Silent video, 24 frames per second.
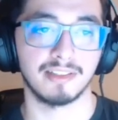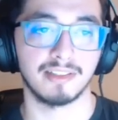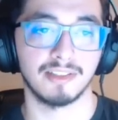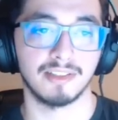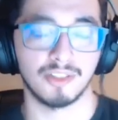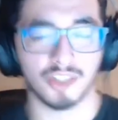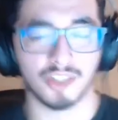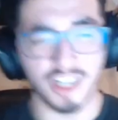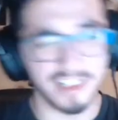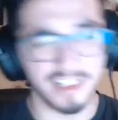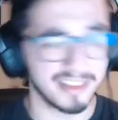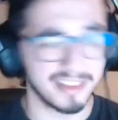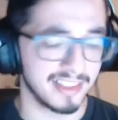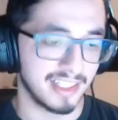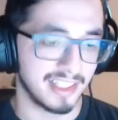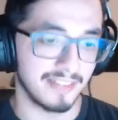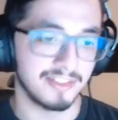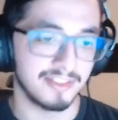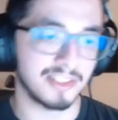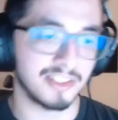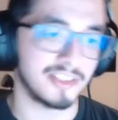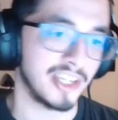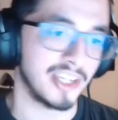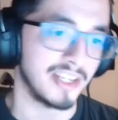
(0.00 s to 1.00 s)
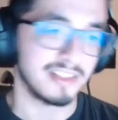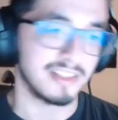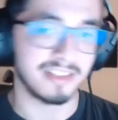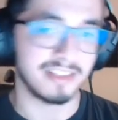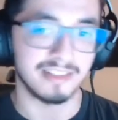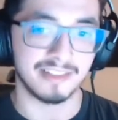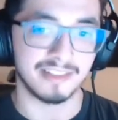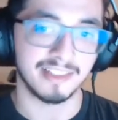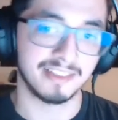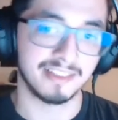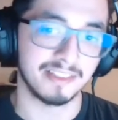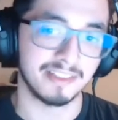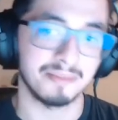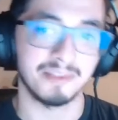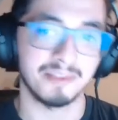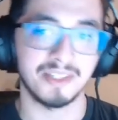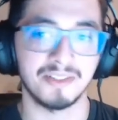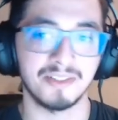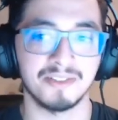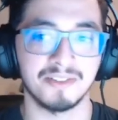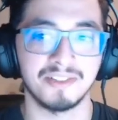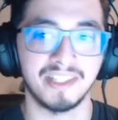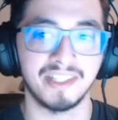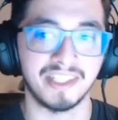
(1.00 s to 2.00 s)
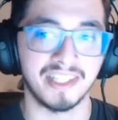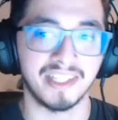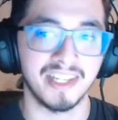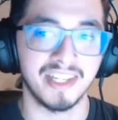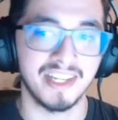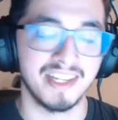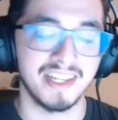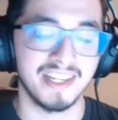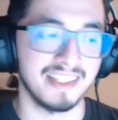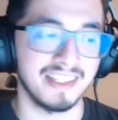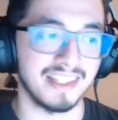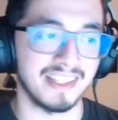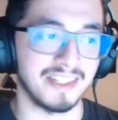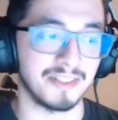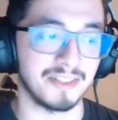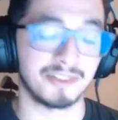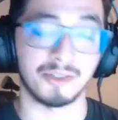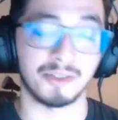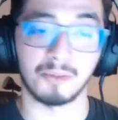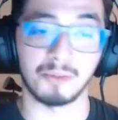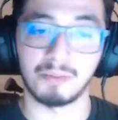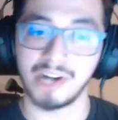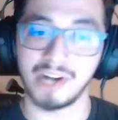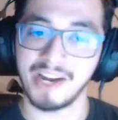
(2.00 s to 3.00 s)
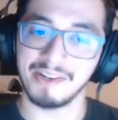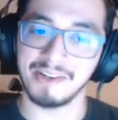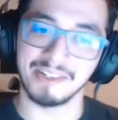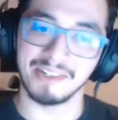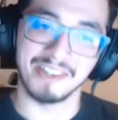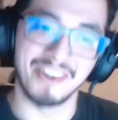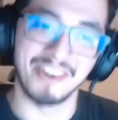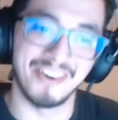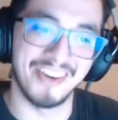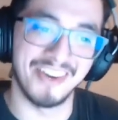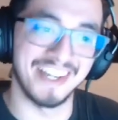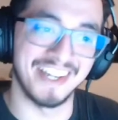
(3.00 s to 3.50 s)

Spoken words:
because you're constantly having to change the system that you're so proud of